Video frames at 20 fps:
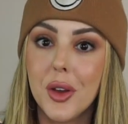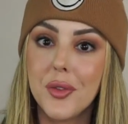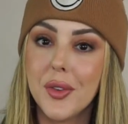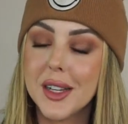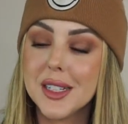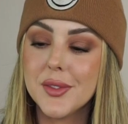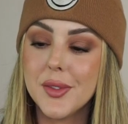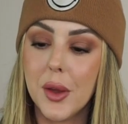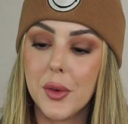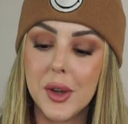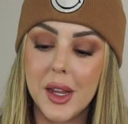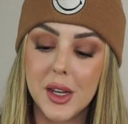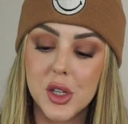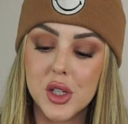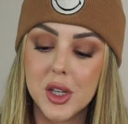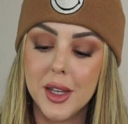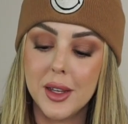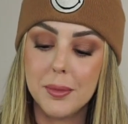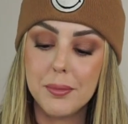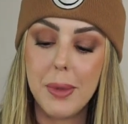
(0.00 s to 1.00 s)
Fix
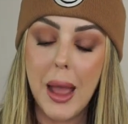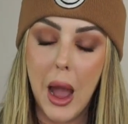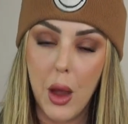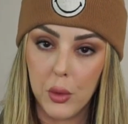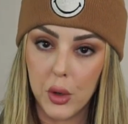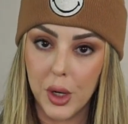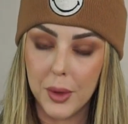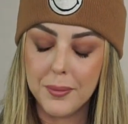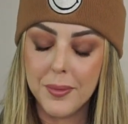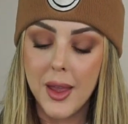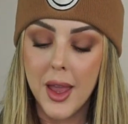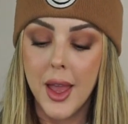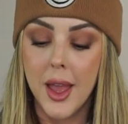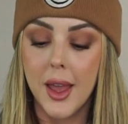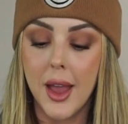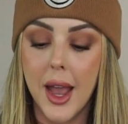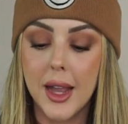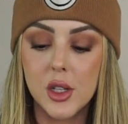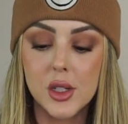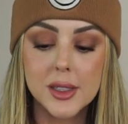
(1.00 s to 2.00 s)
foundation powder.
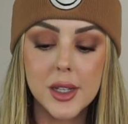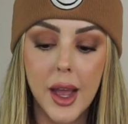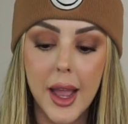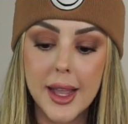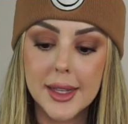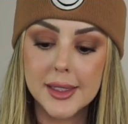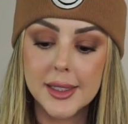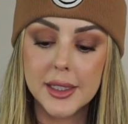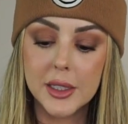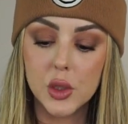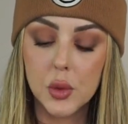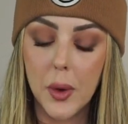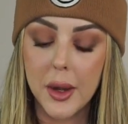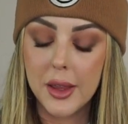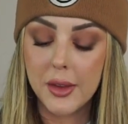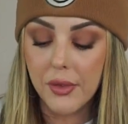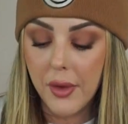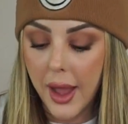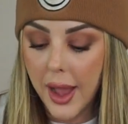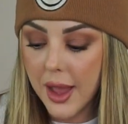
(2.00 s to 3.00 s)
I just got
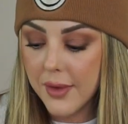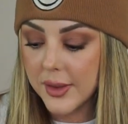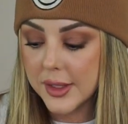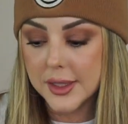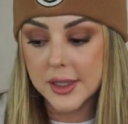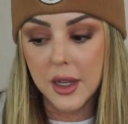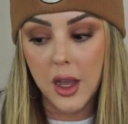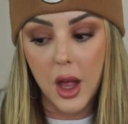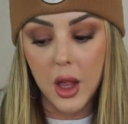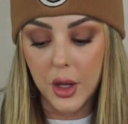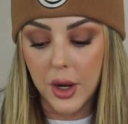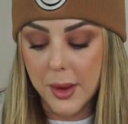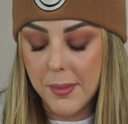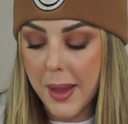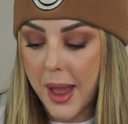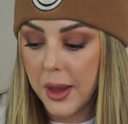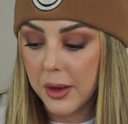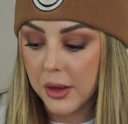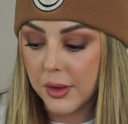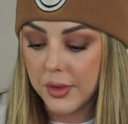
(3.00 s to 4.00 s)
NC25. It's a color I'm
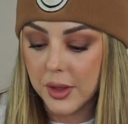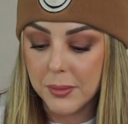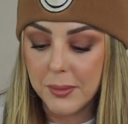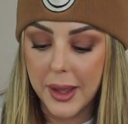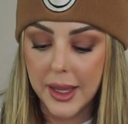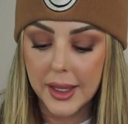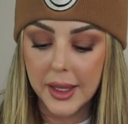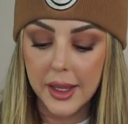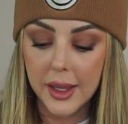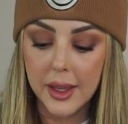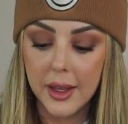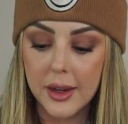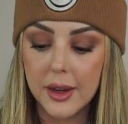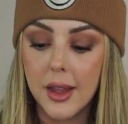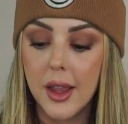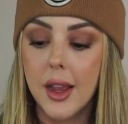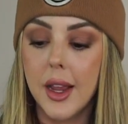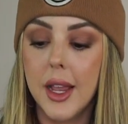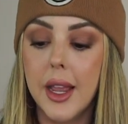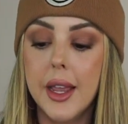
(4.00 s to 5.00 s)
out of in my kit.
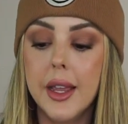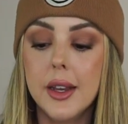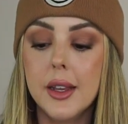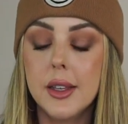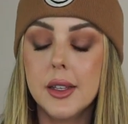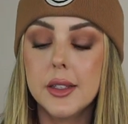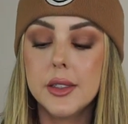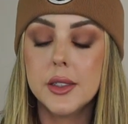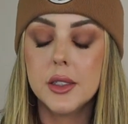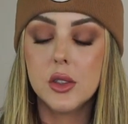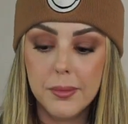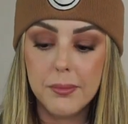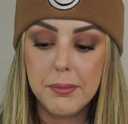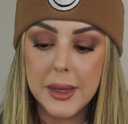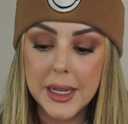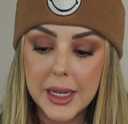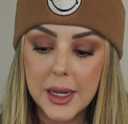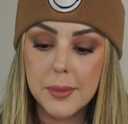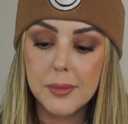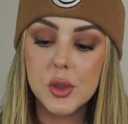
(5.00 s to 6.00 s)
It is
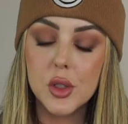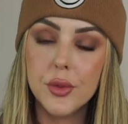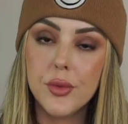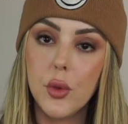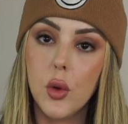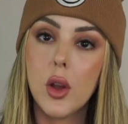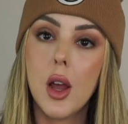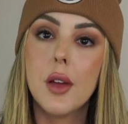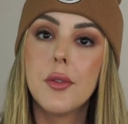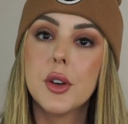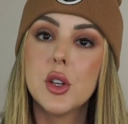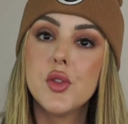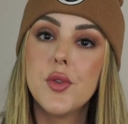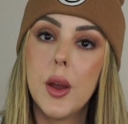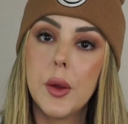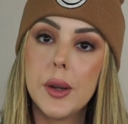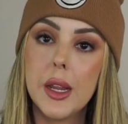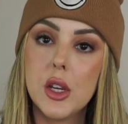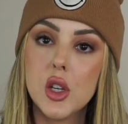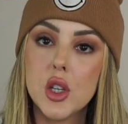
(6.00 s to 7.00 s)
medium to full coverage
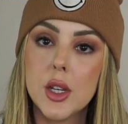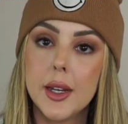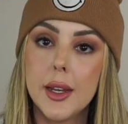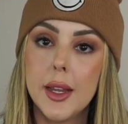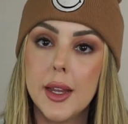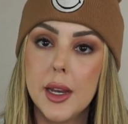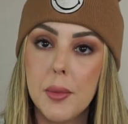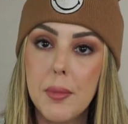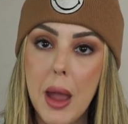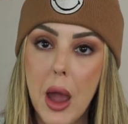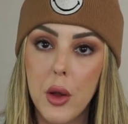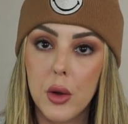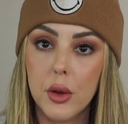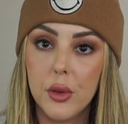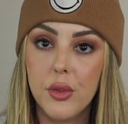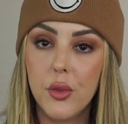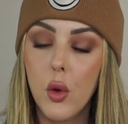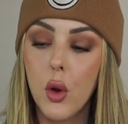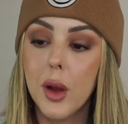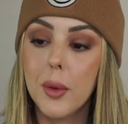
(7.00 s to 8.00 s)
foundation in a powder
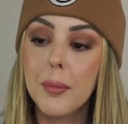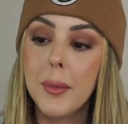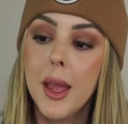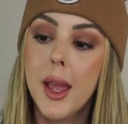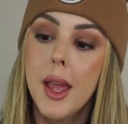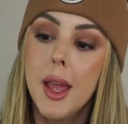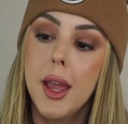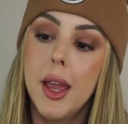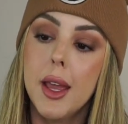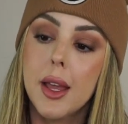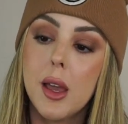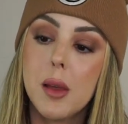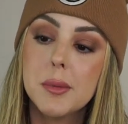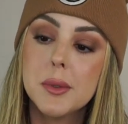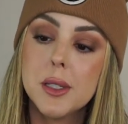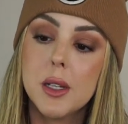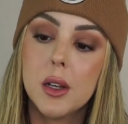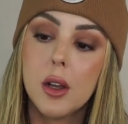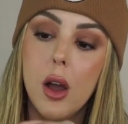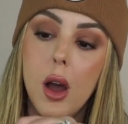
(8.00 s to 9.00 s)
form. It
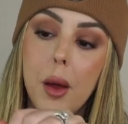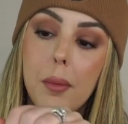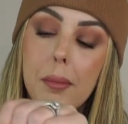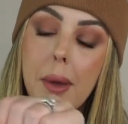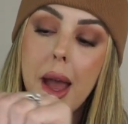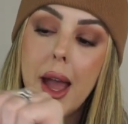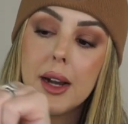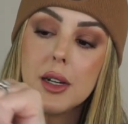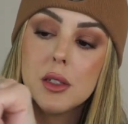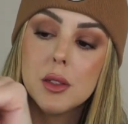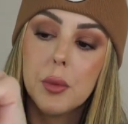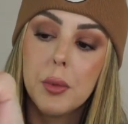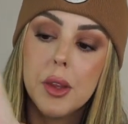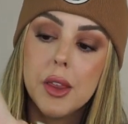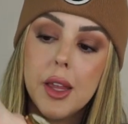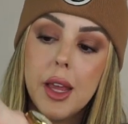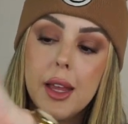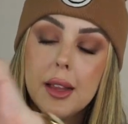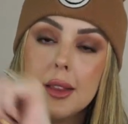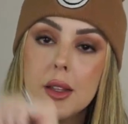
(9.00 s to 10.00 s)
comes in a compact with
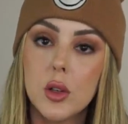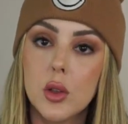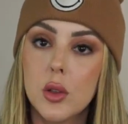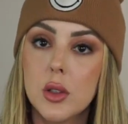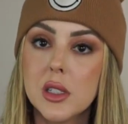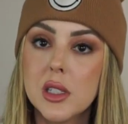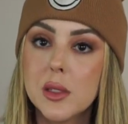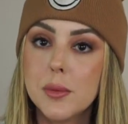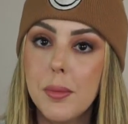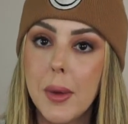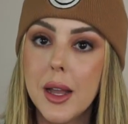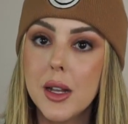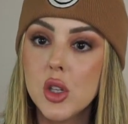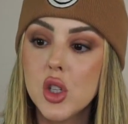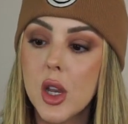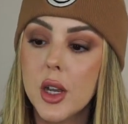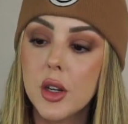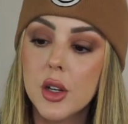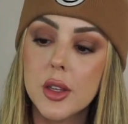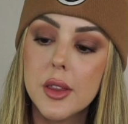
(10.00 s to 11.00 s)
a little sponge
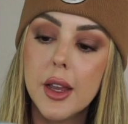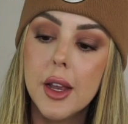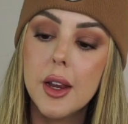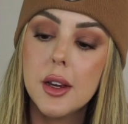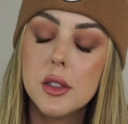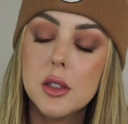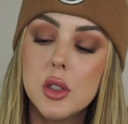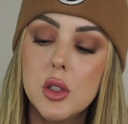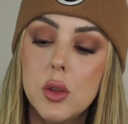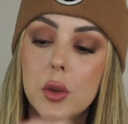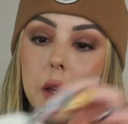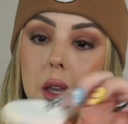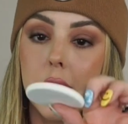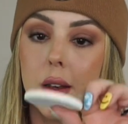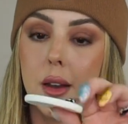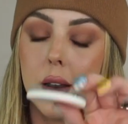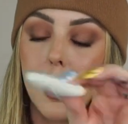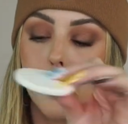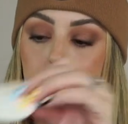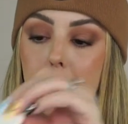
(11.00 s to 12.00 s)
under there so you
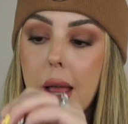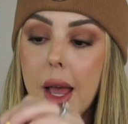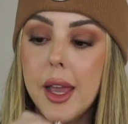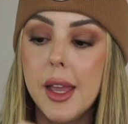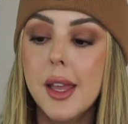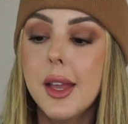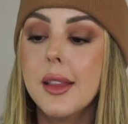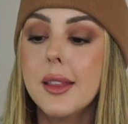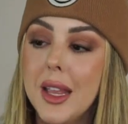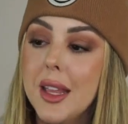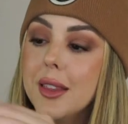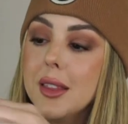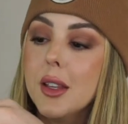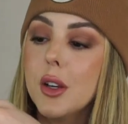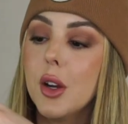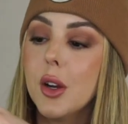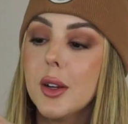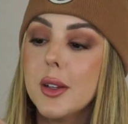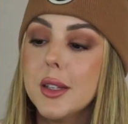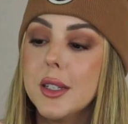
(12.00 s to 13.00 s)
can apply it. In
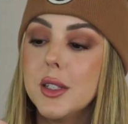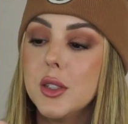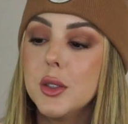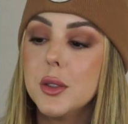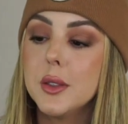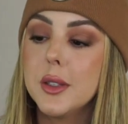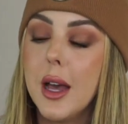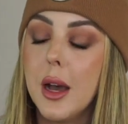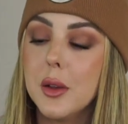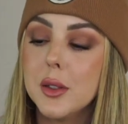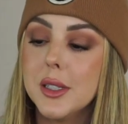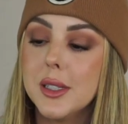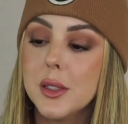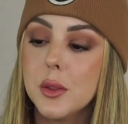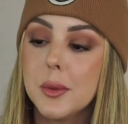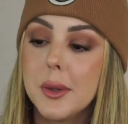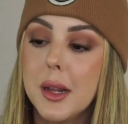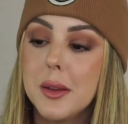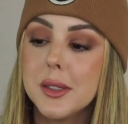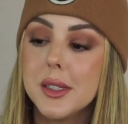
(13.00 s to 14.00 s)
the early 2000s
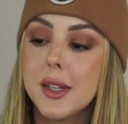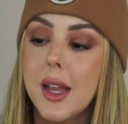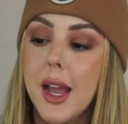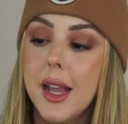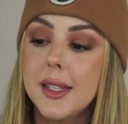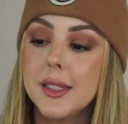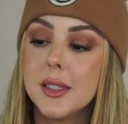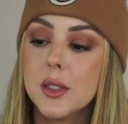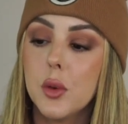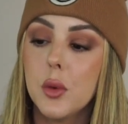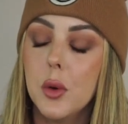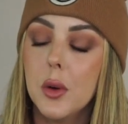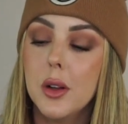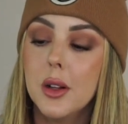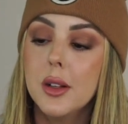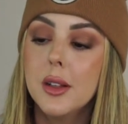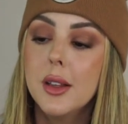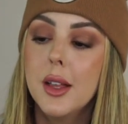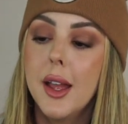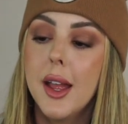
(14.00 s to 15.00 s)
when I was in high
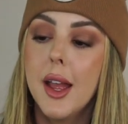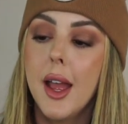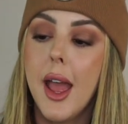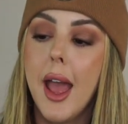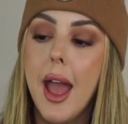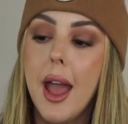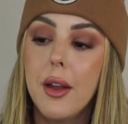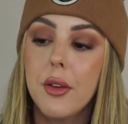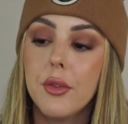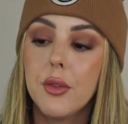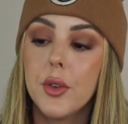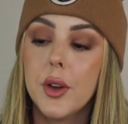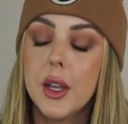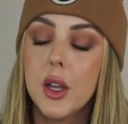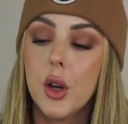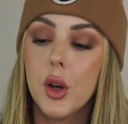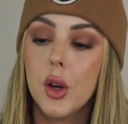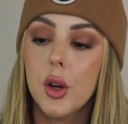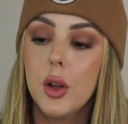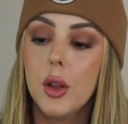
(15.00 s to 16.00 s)
school, every
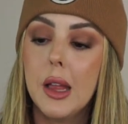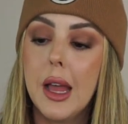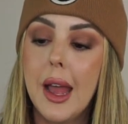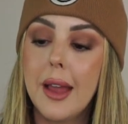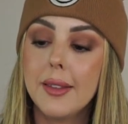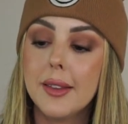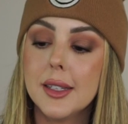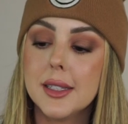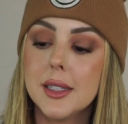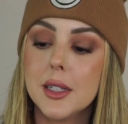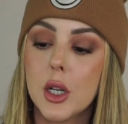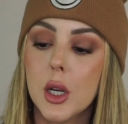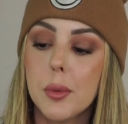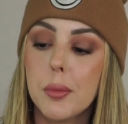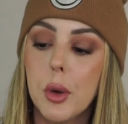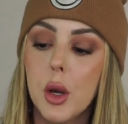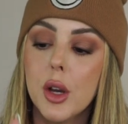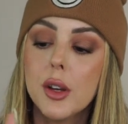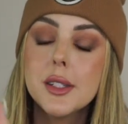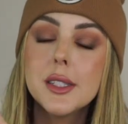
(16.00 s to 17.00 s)
girl had this in her
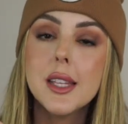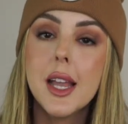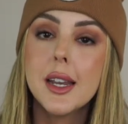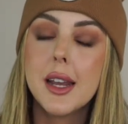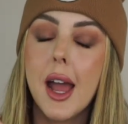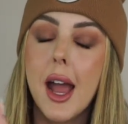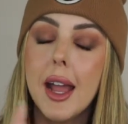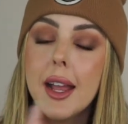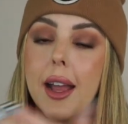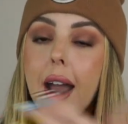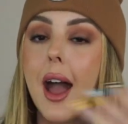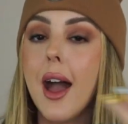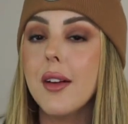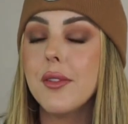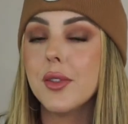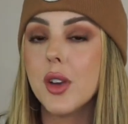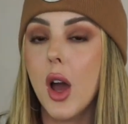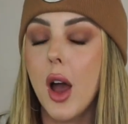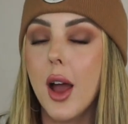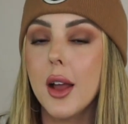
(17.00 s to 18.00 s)
purse, and I
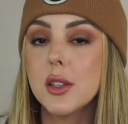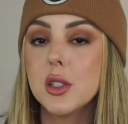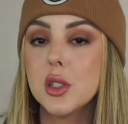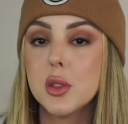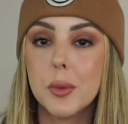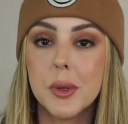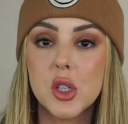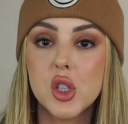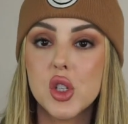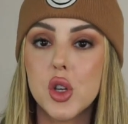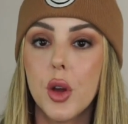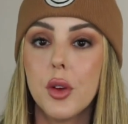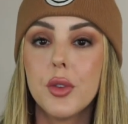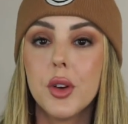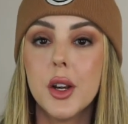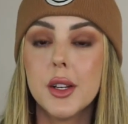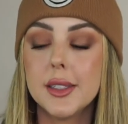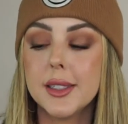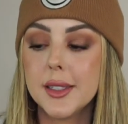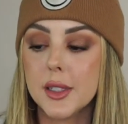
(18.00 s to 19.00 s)
have not switched
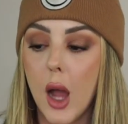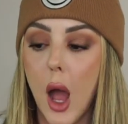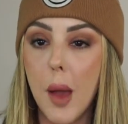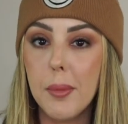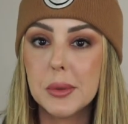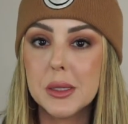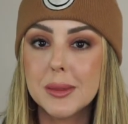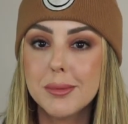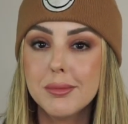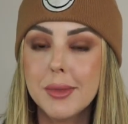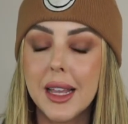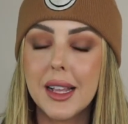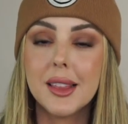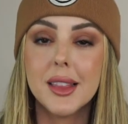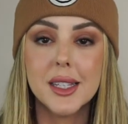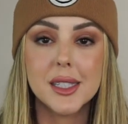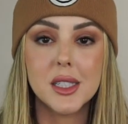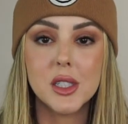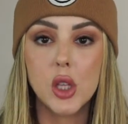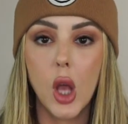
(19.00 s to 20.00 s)
over and stopped. Like,
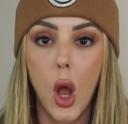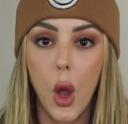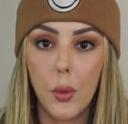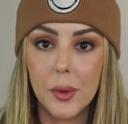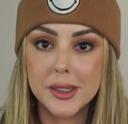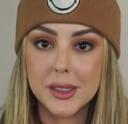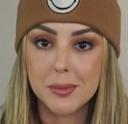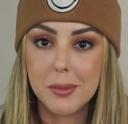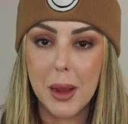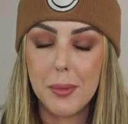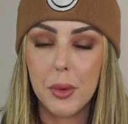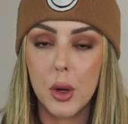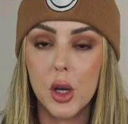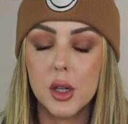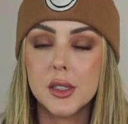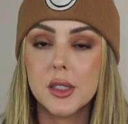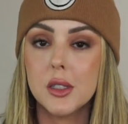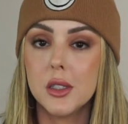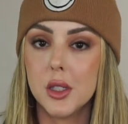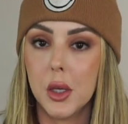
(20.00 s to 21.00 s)
this is always in my
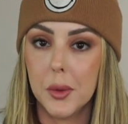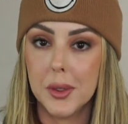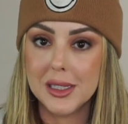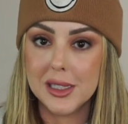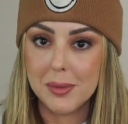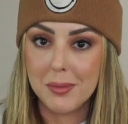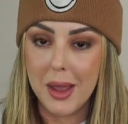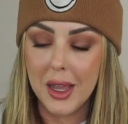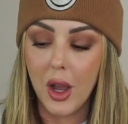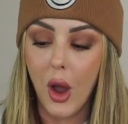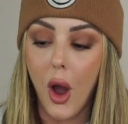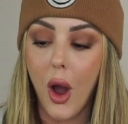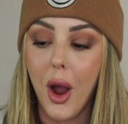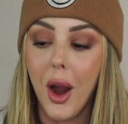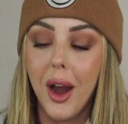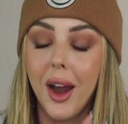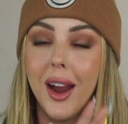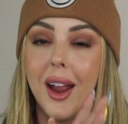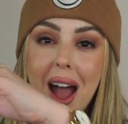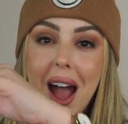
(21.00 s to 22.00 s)
purse. It's always in my
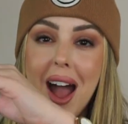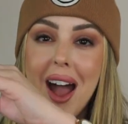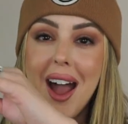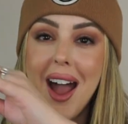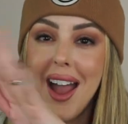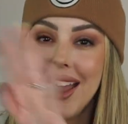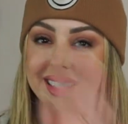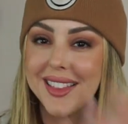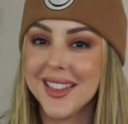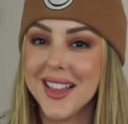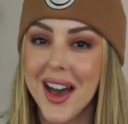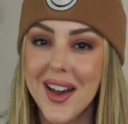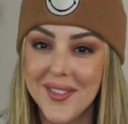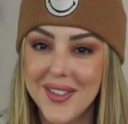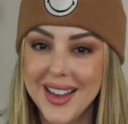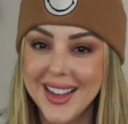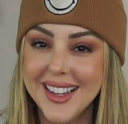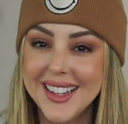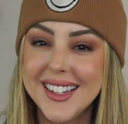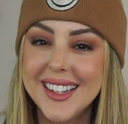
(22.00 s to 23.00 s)
car. I
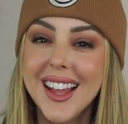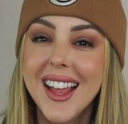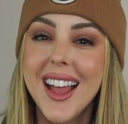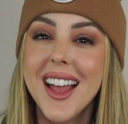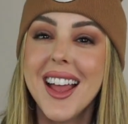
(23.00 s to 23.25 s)
love it.